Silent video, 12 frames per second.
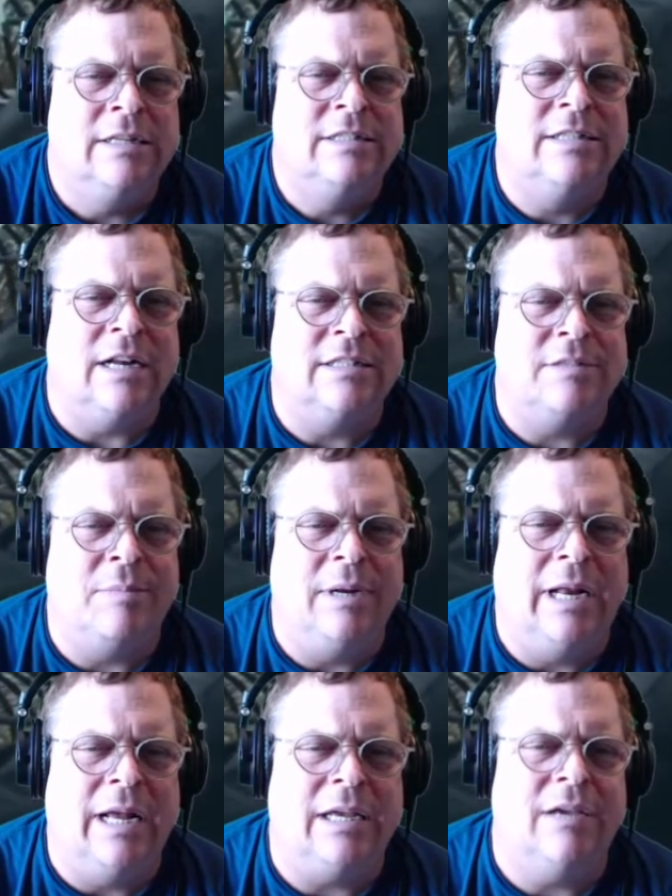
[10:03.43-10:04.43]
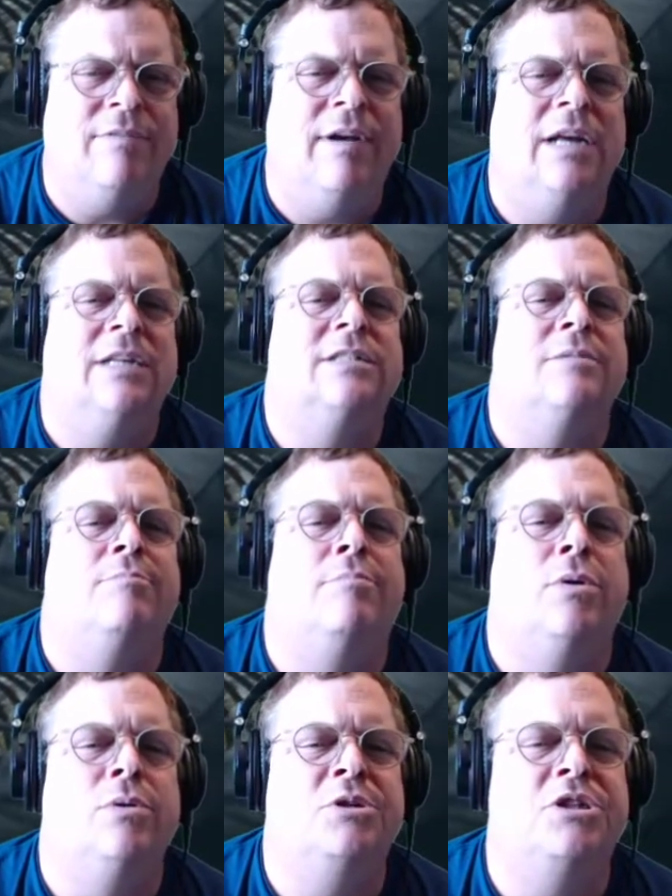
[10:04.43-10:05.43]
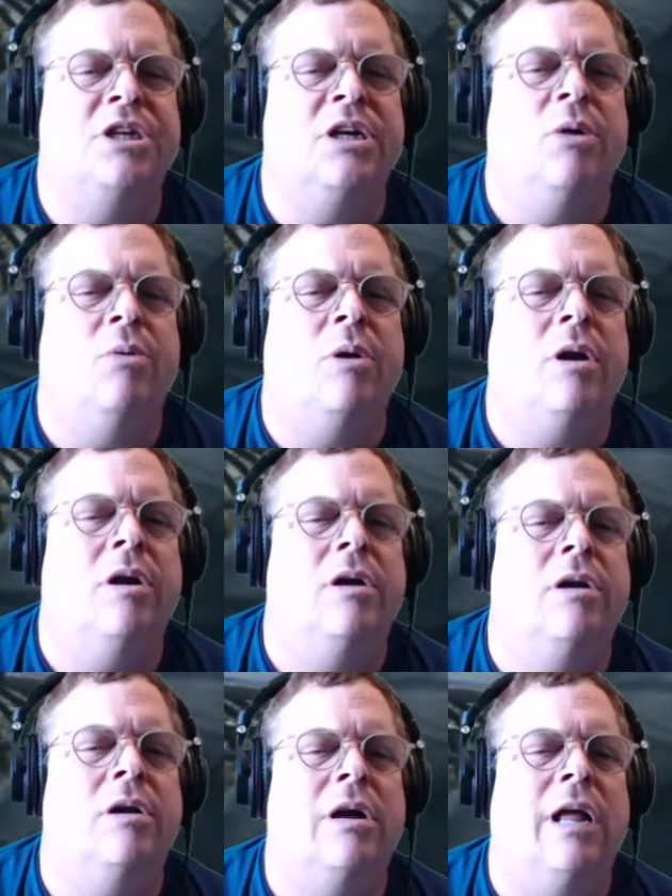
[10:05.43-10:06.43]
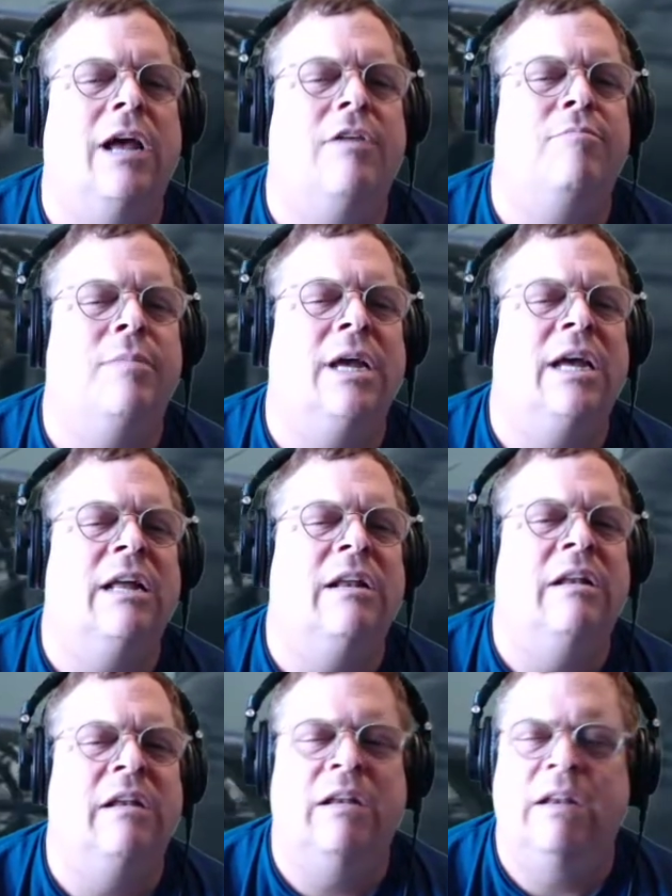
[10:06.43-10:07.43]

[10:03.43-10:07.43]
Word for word: Sounds to me like you've had some bullshit going on in your life, man.